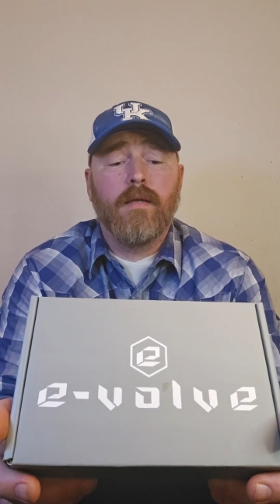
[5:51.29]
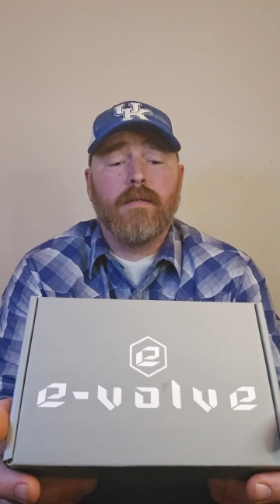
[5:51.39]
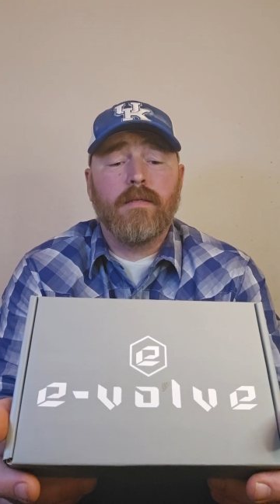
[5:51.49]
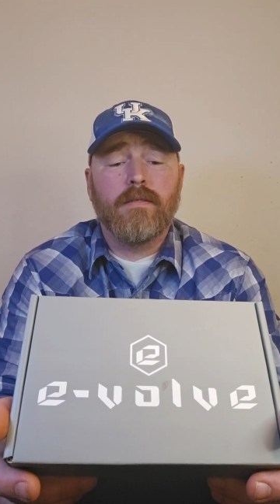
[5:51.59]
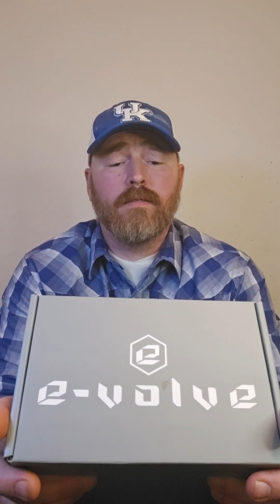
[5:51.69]

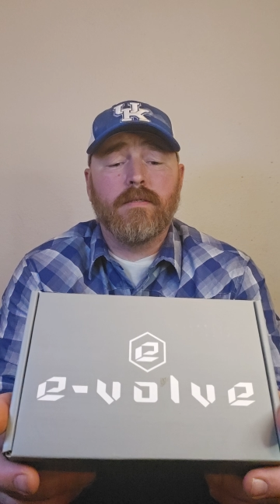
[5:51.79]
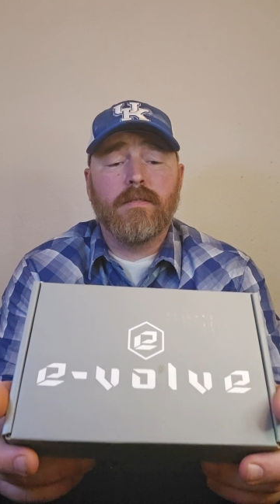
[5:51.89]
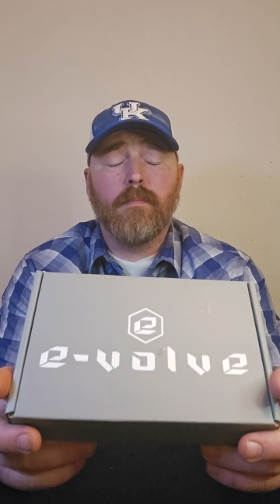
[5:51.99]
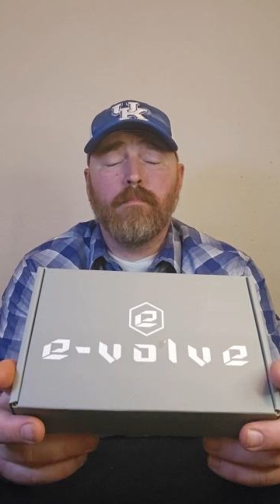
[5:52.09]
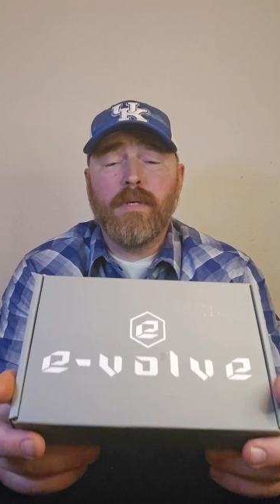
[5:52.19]
This is
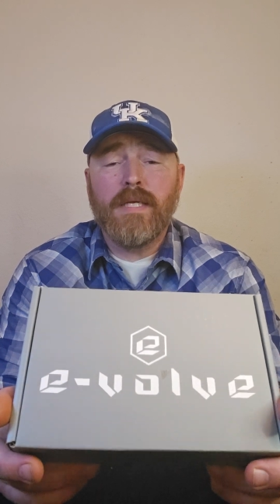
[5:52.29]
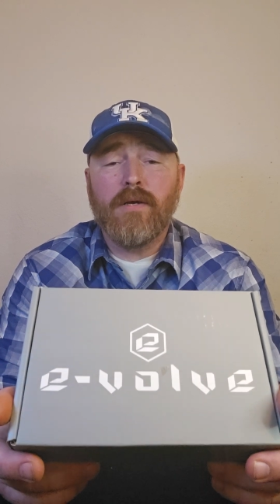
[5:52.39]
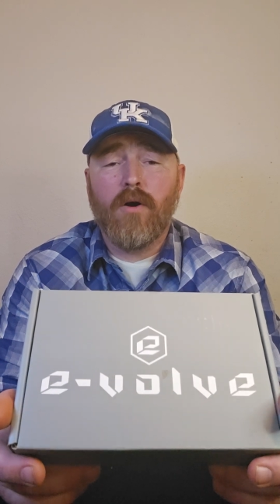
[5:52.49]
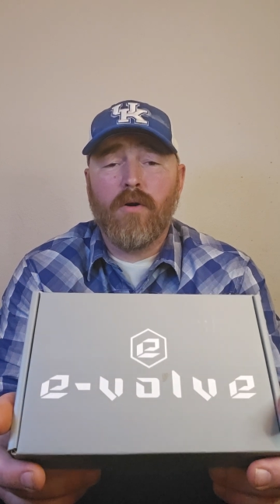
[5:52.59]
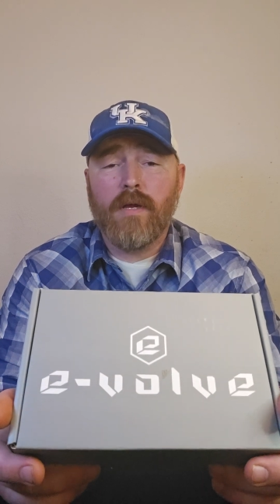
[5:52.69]
the
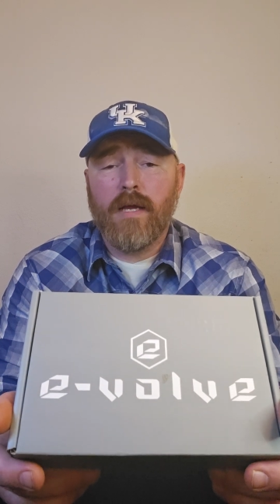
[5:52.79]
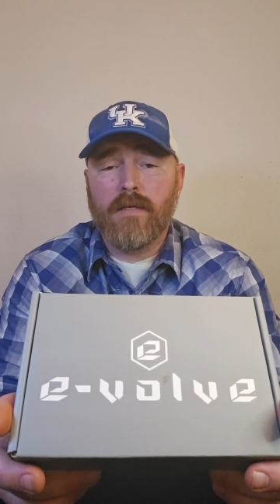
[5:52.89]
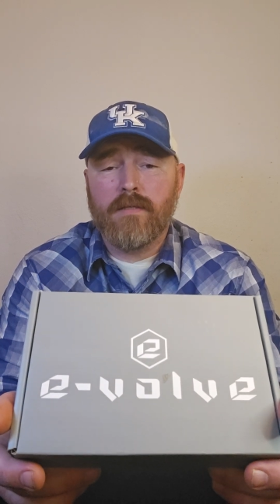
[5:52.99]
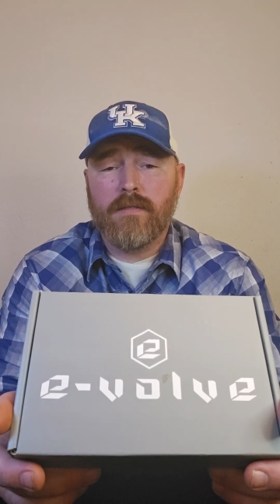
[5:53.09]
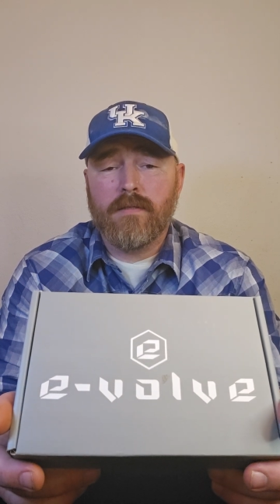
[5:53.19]

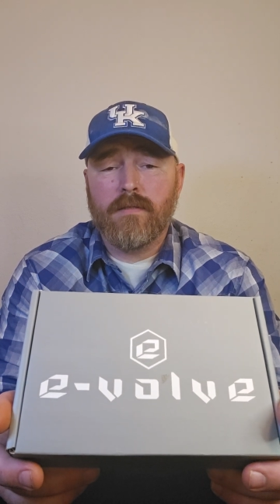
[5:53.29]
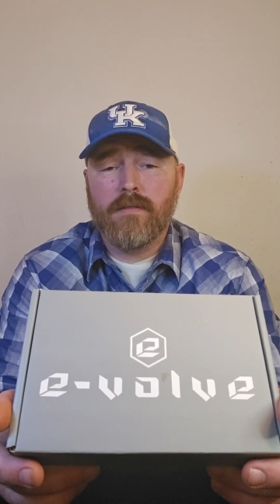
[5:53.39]
BRS